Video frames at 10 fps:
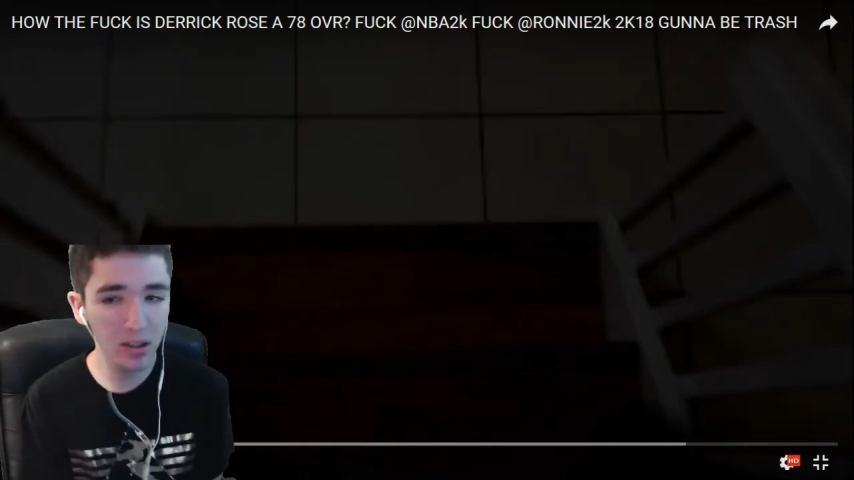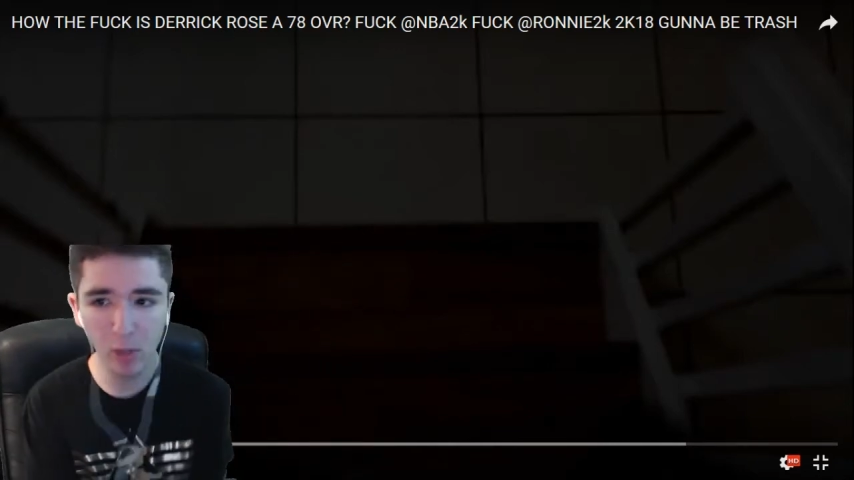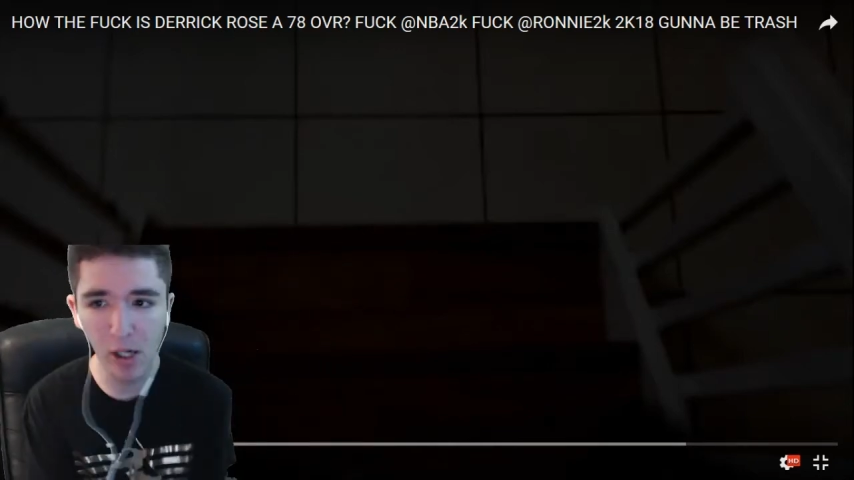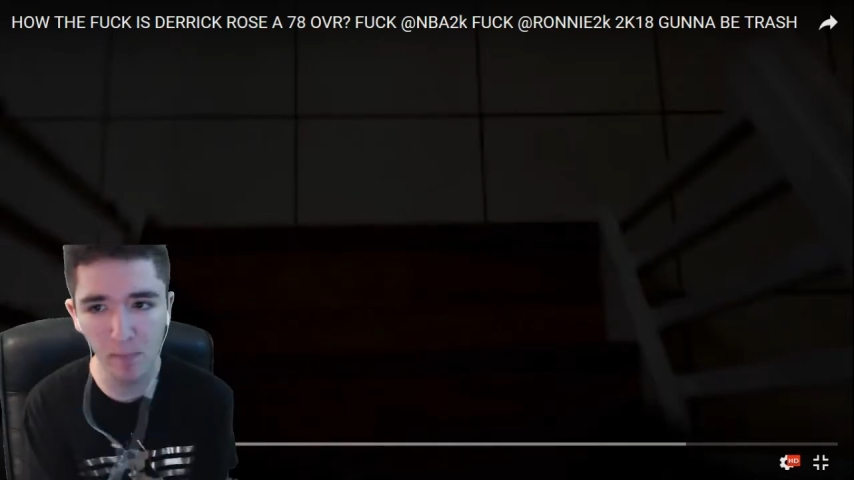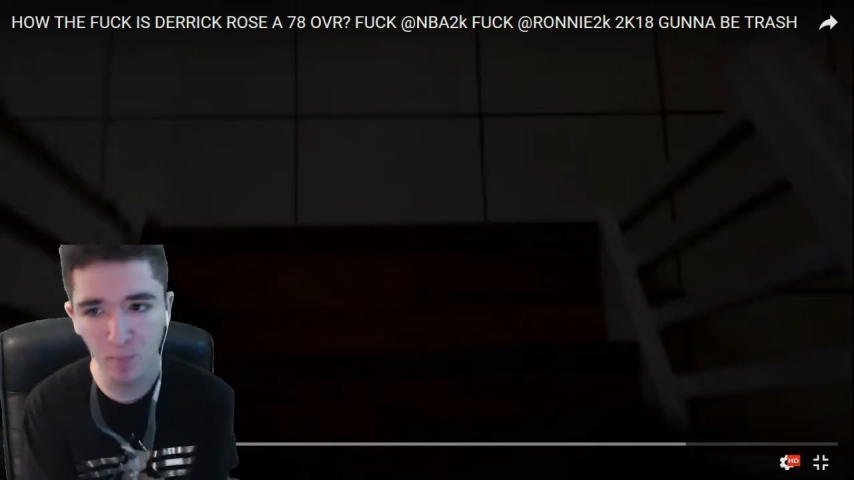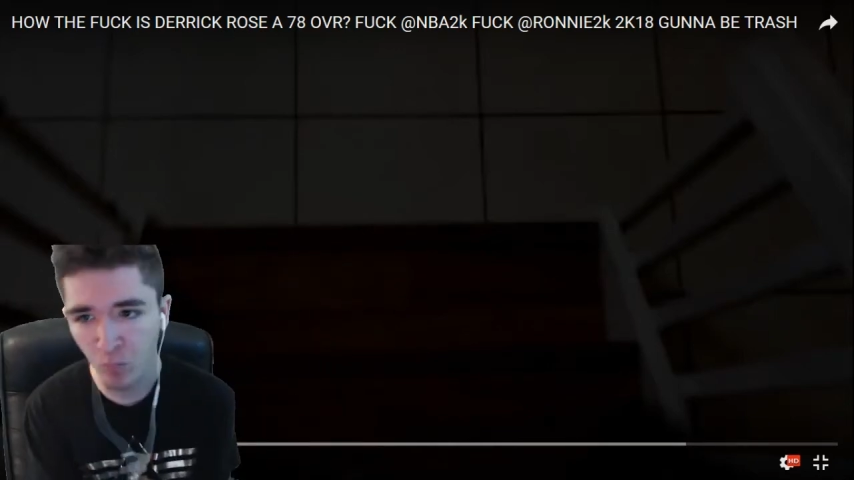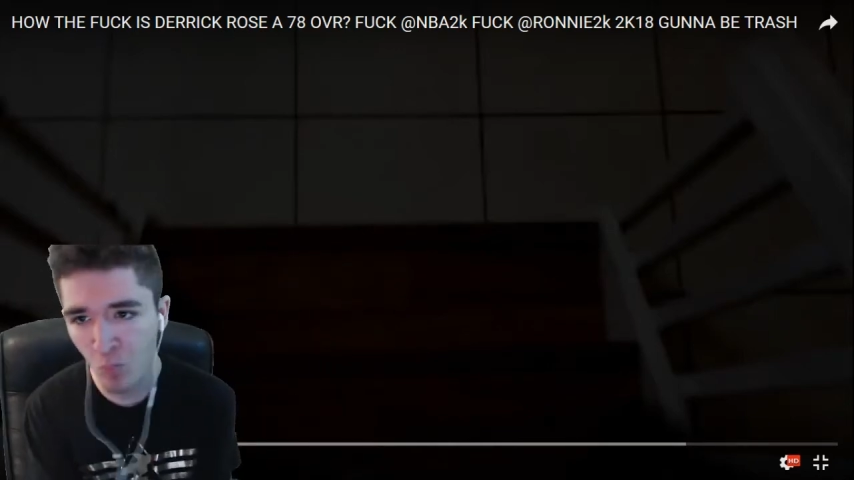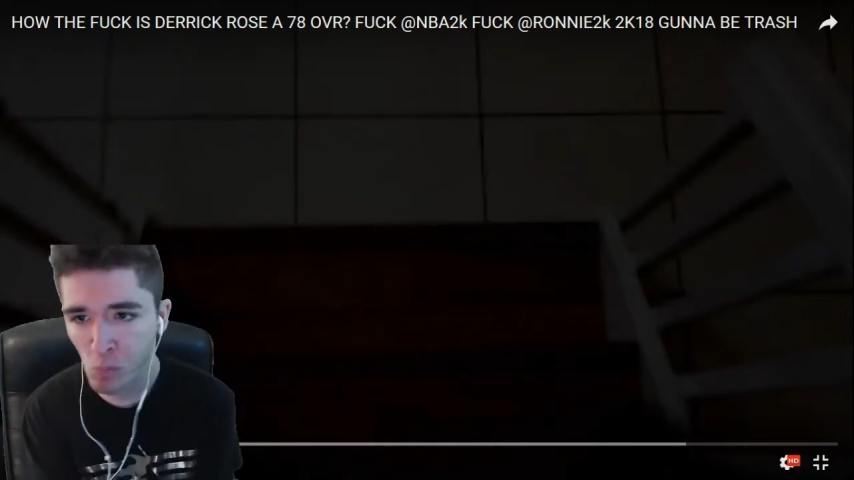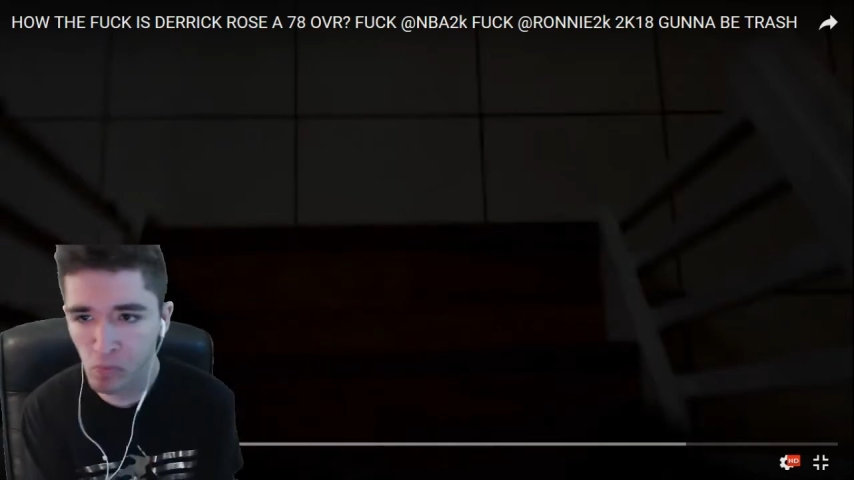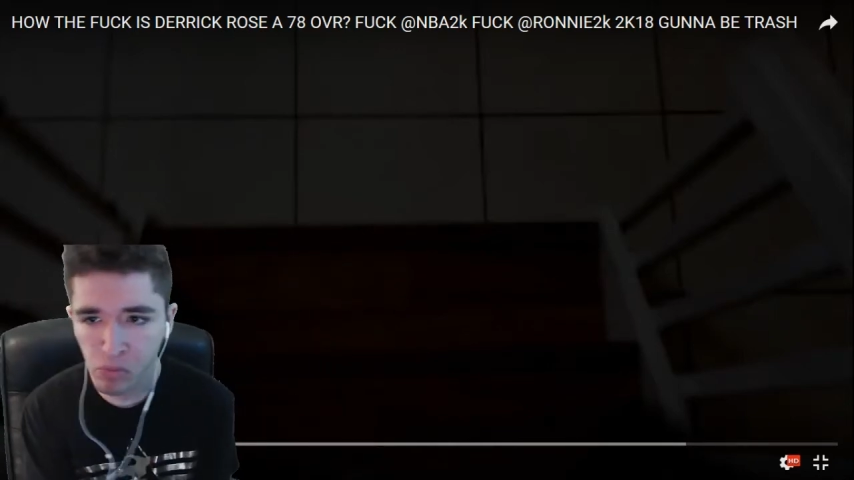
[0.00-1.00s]
but
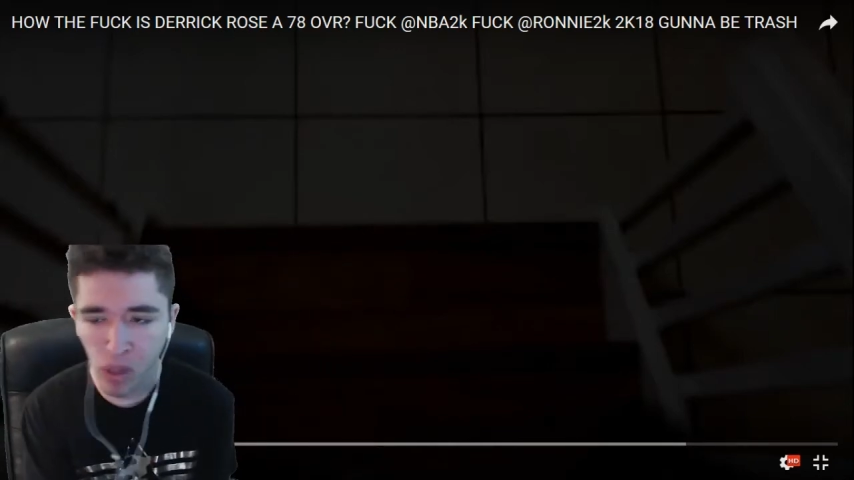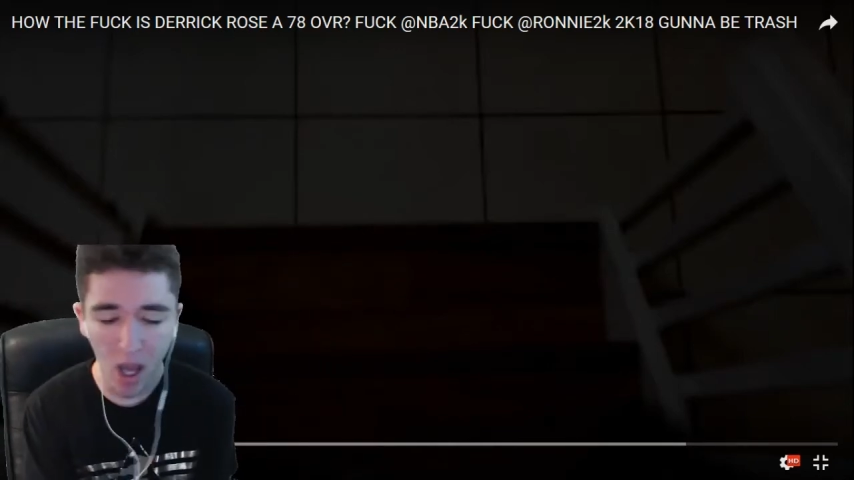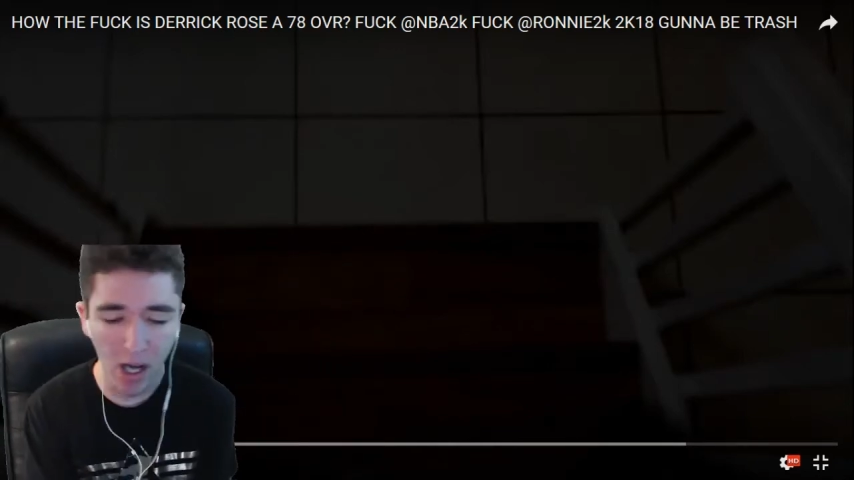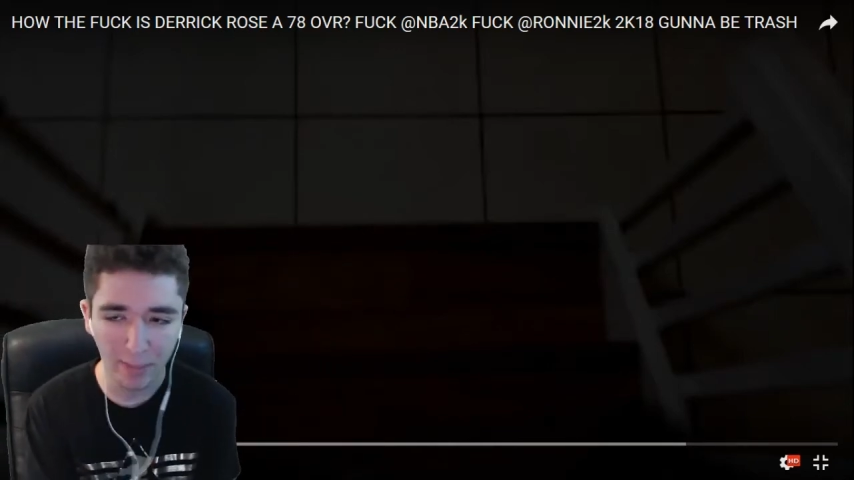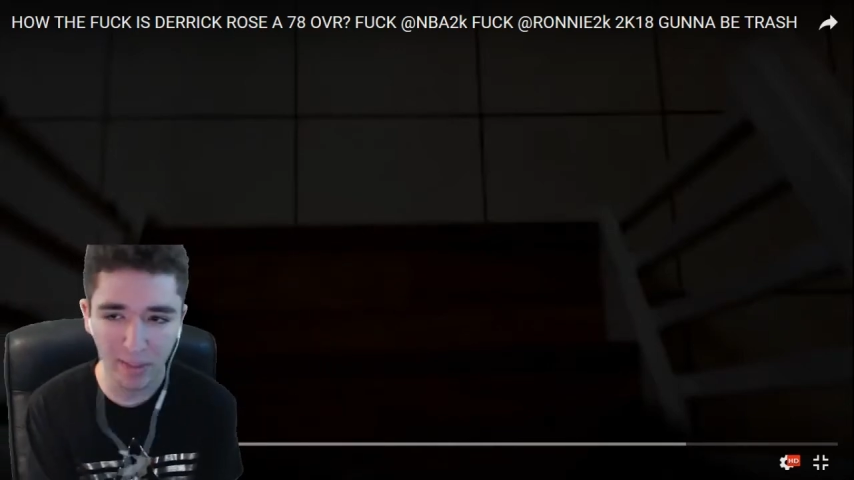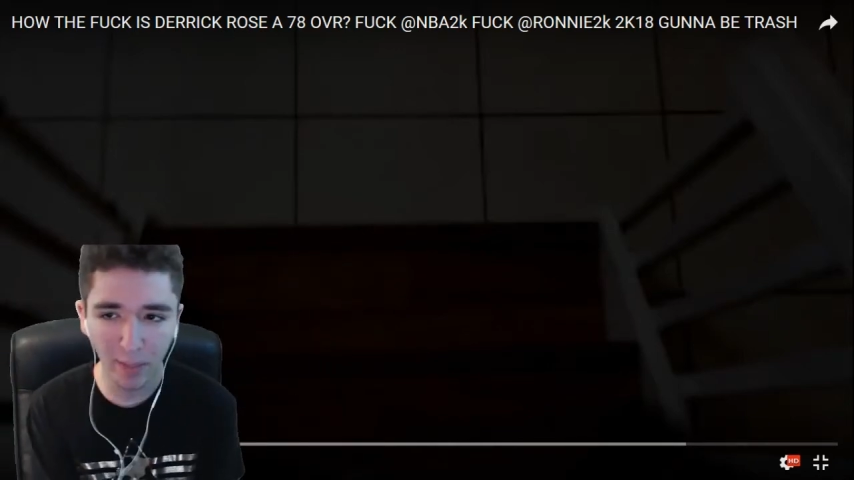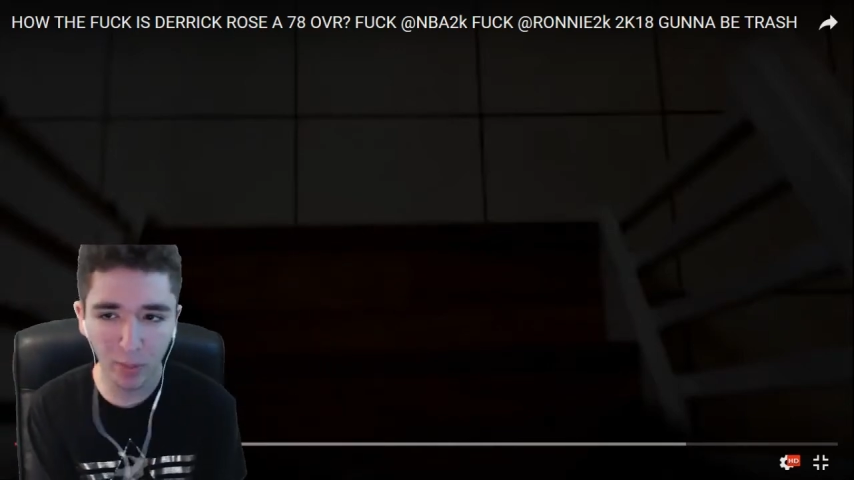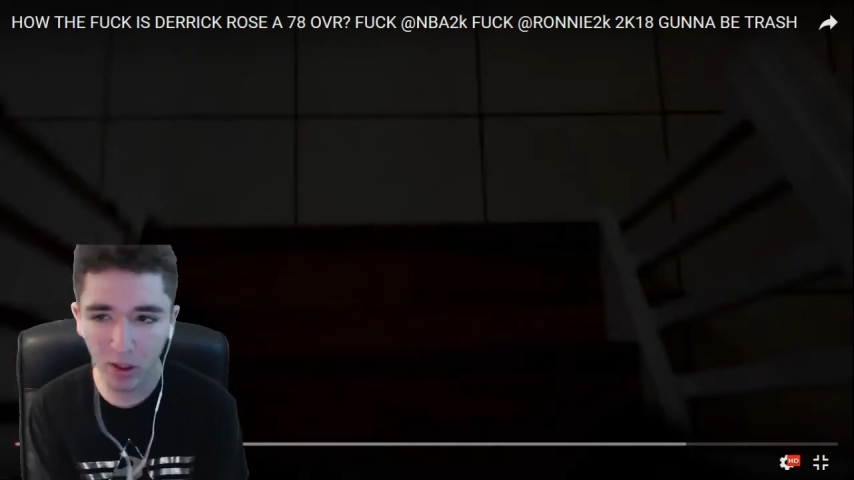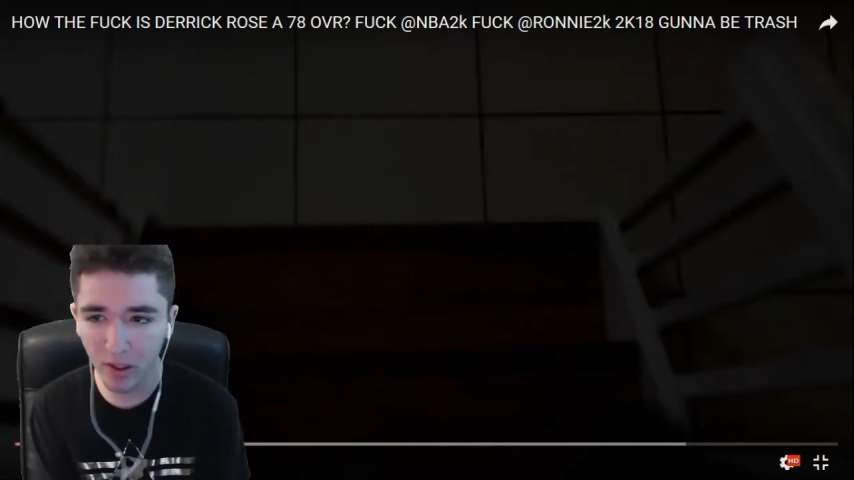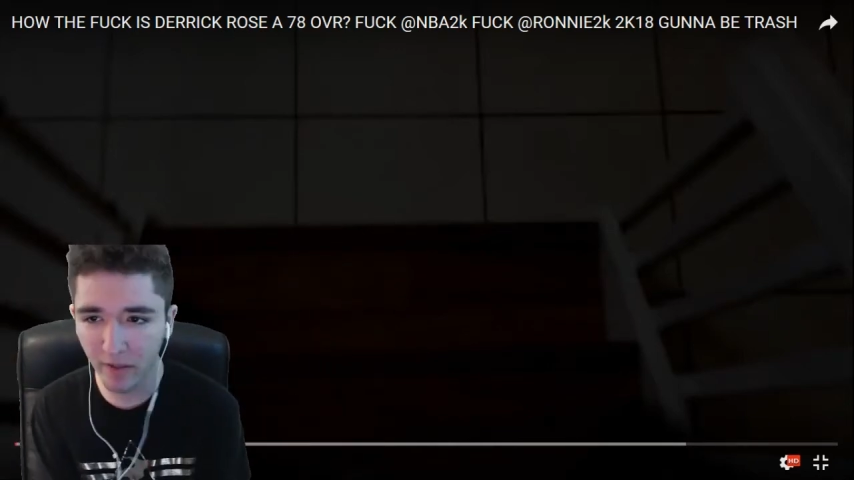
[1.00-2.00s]
he
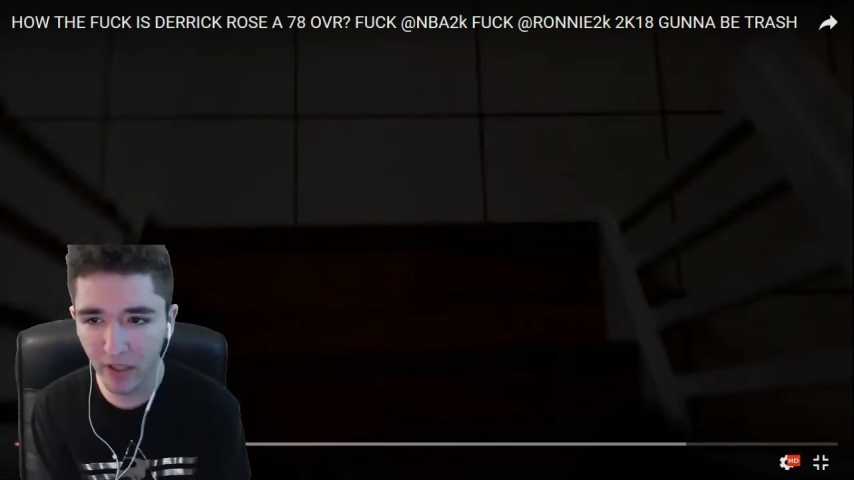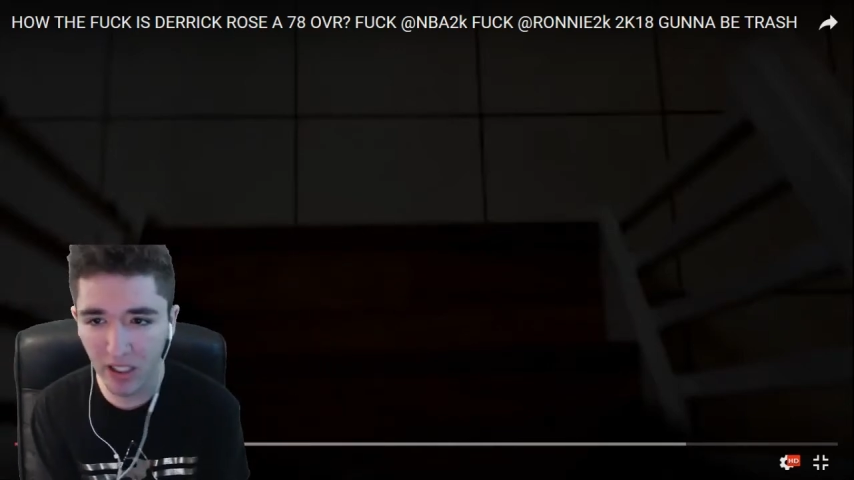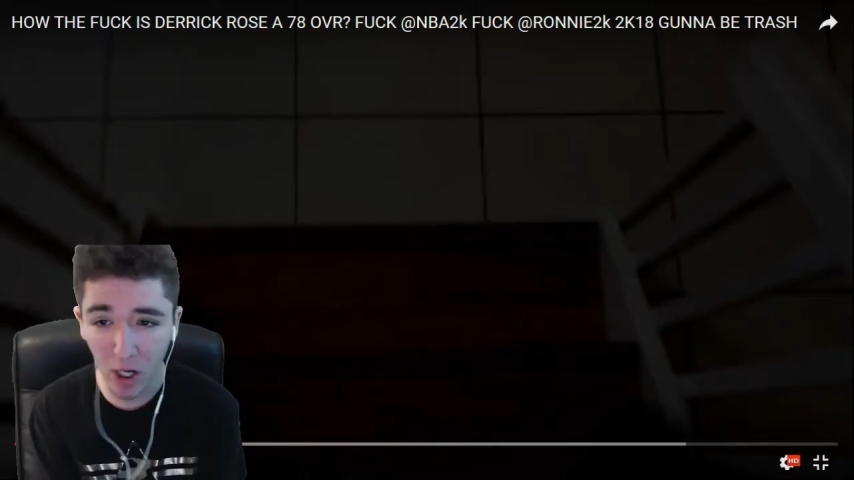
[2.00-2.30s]
uploaded a video,